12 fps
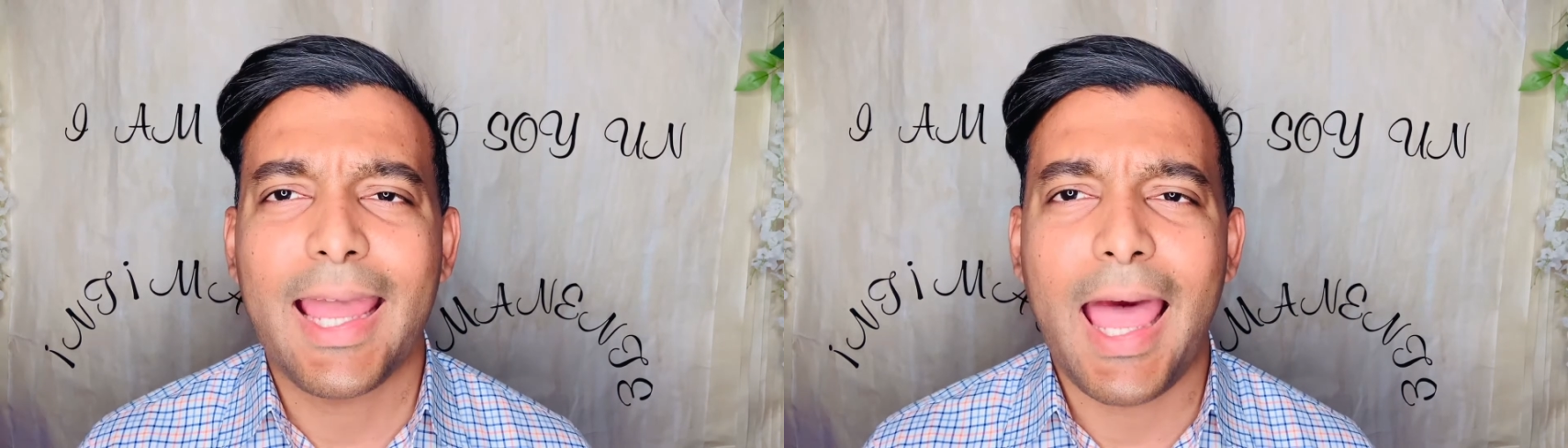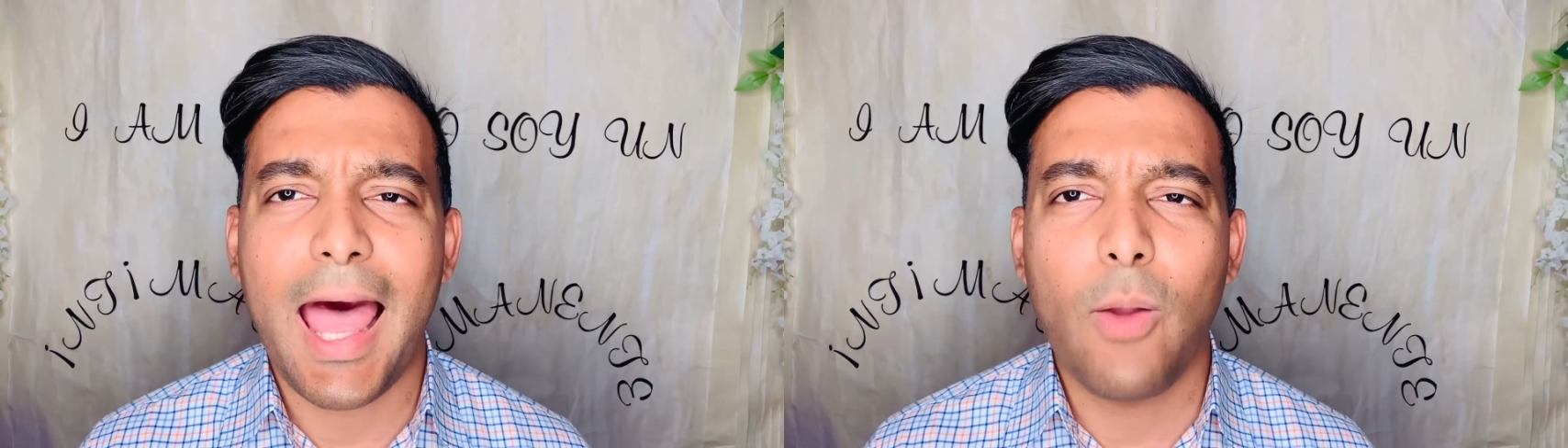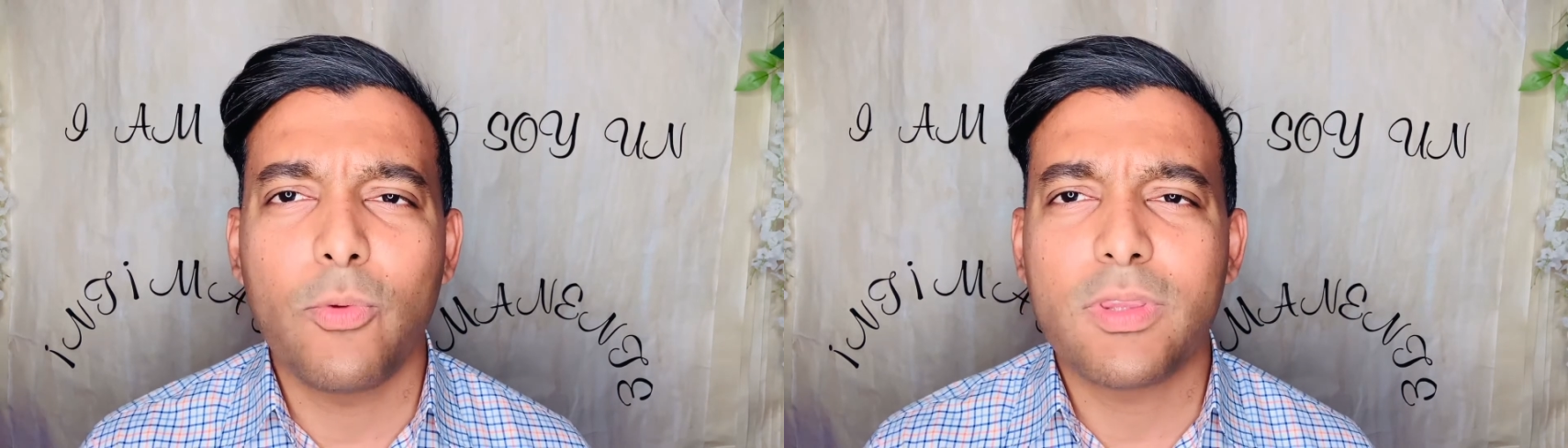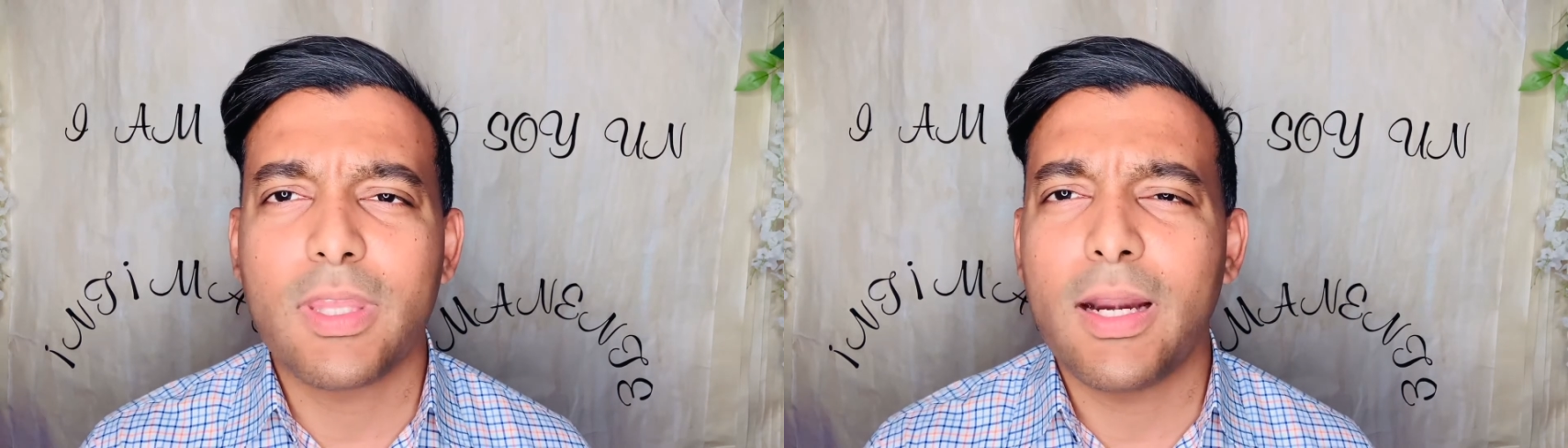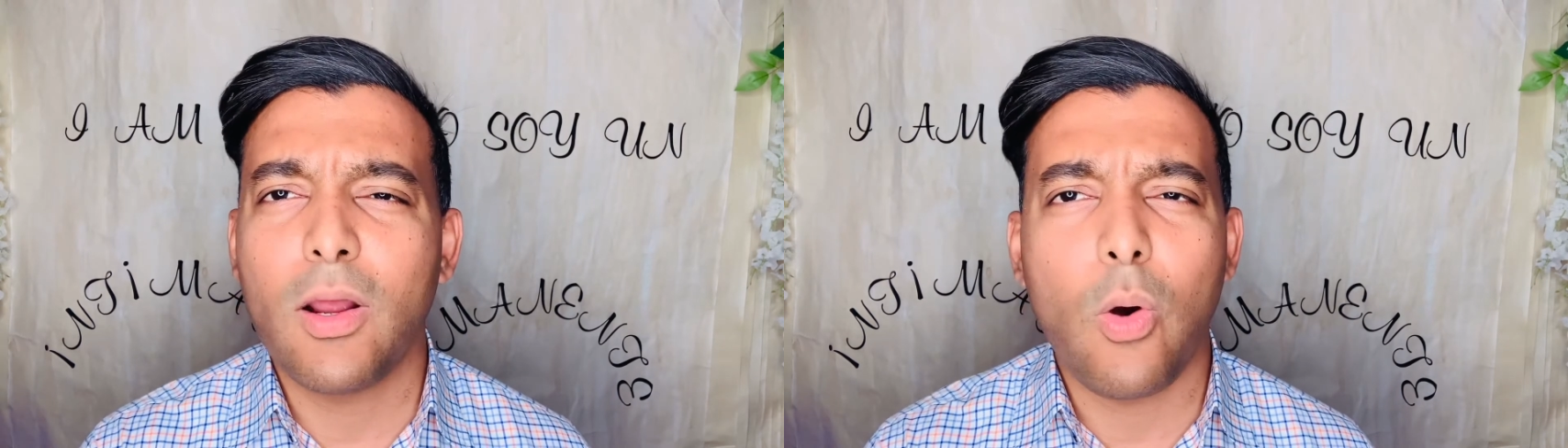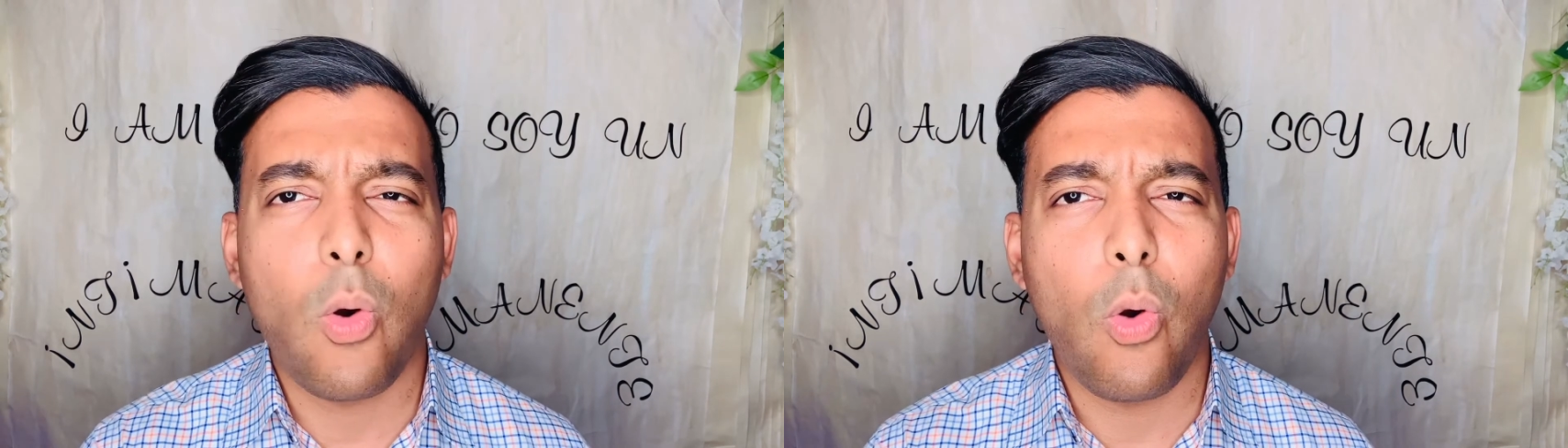Count
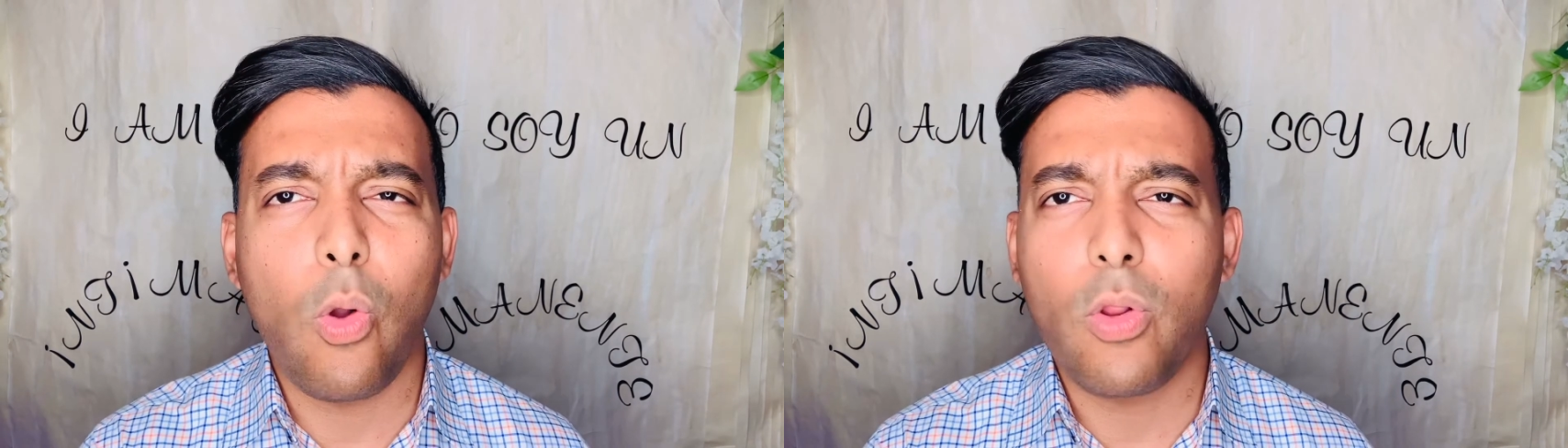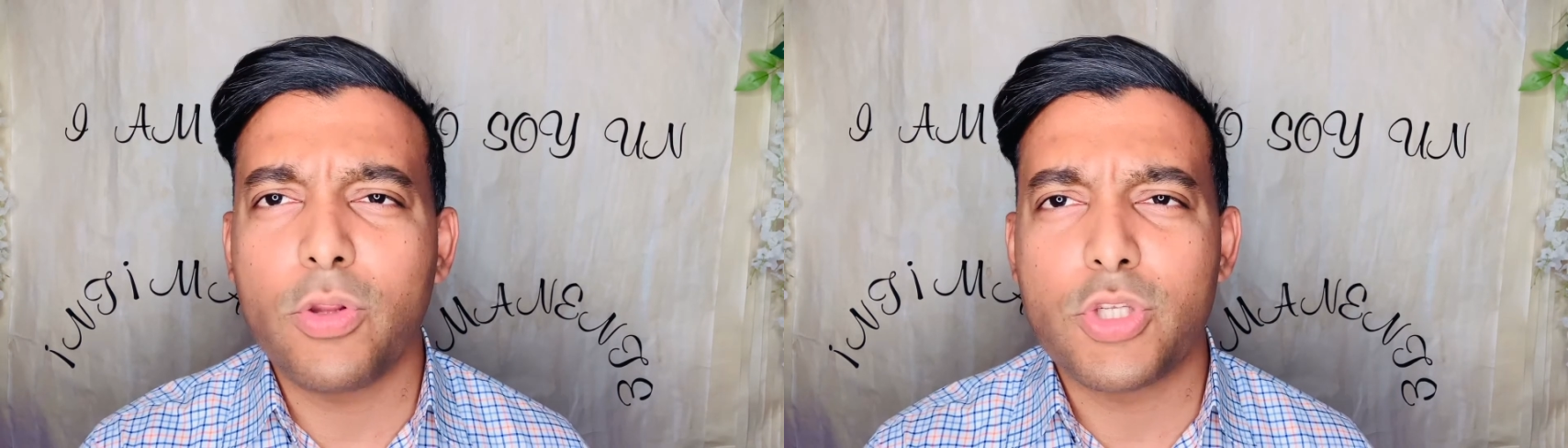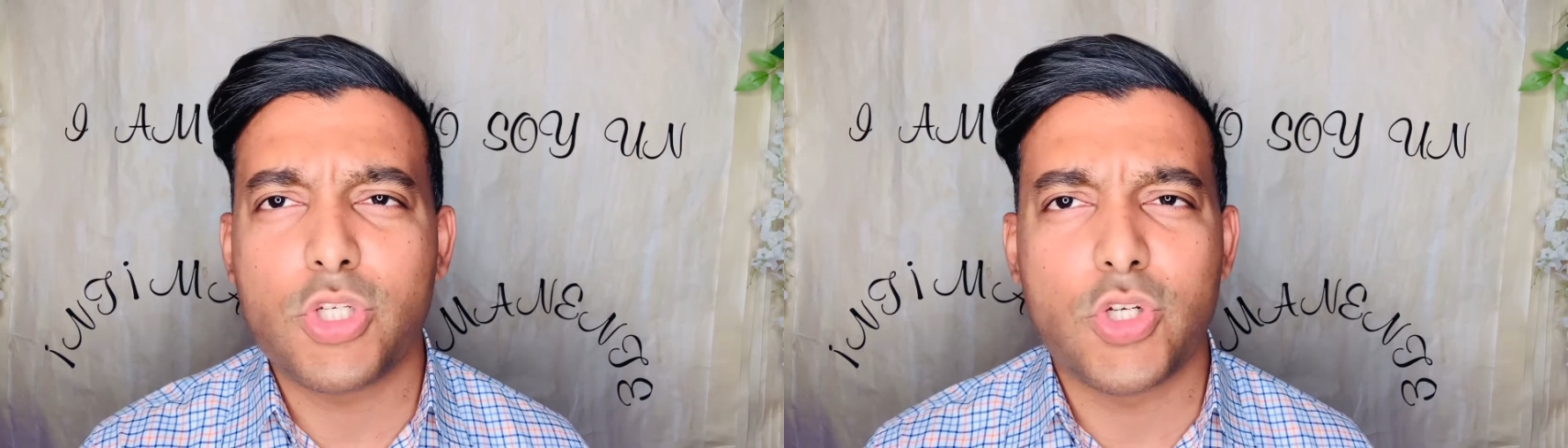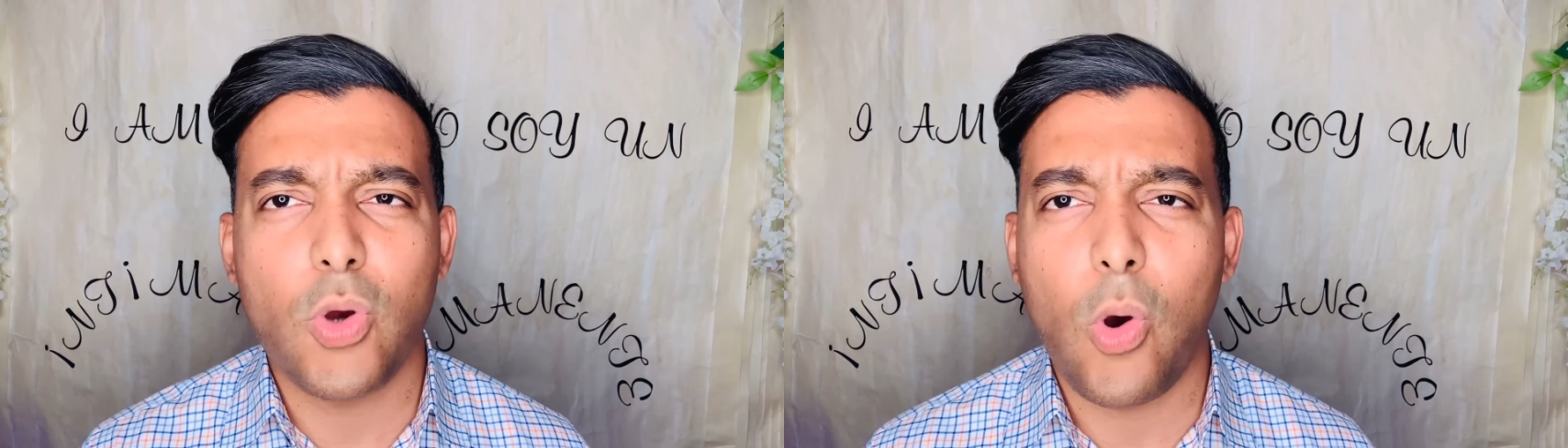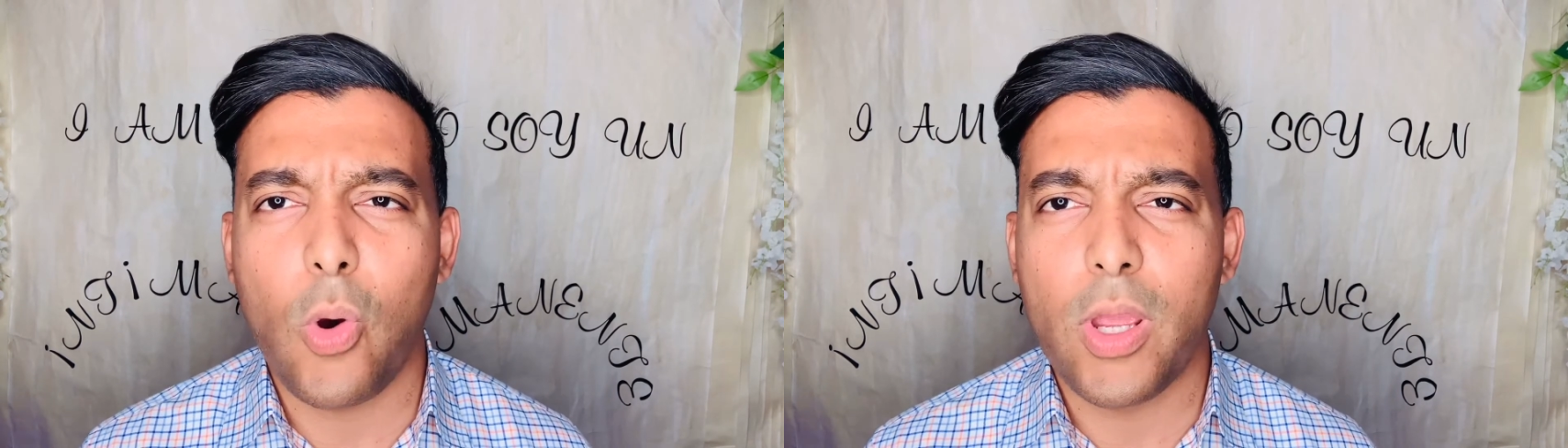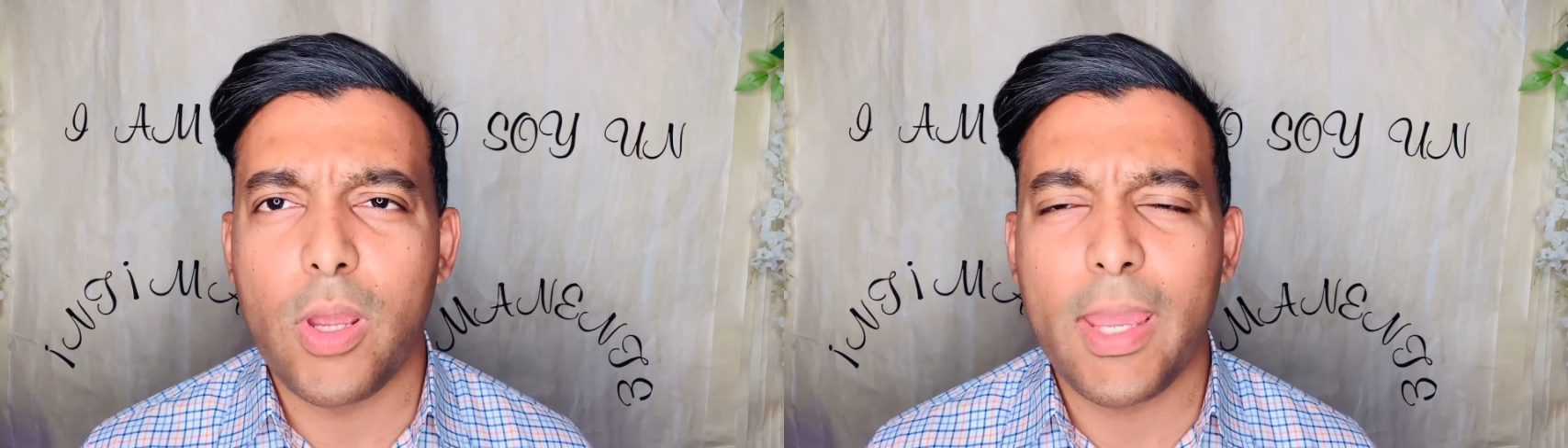it all
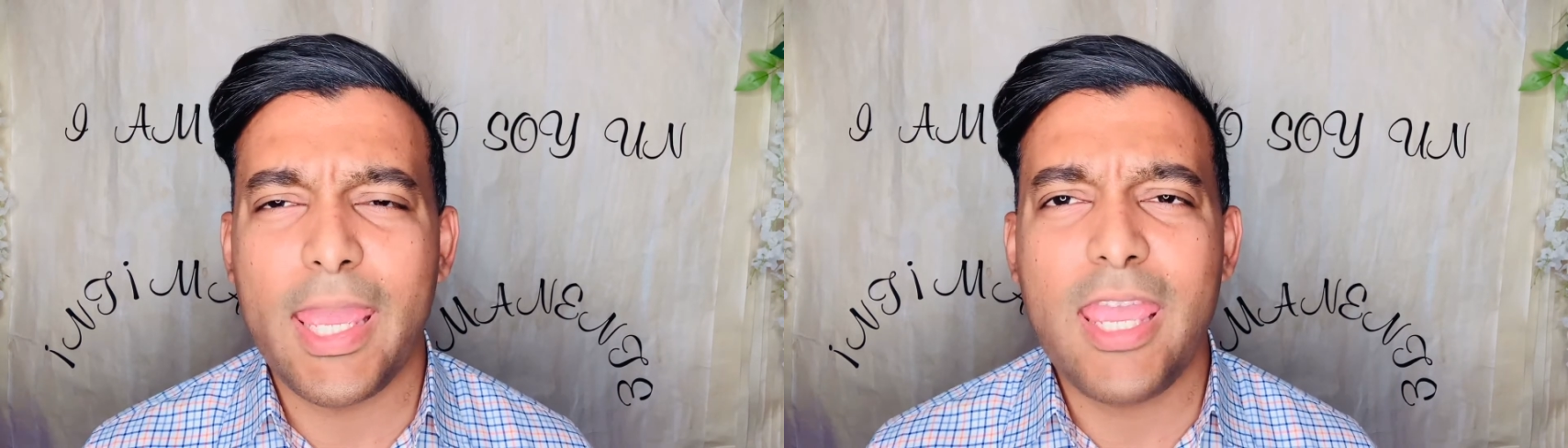joy,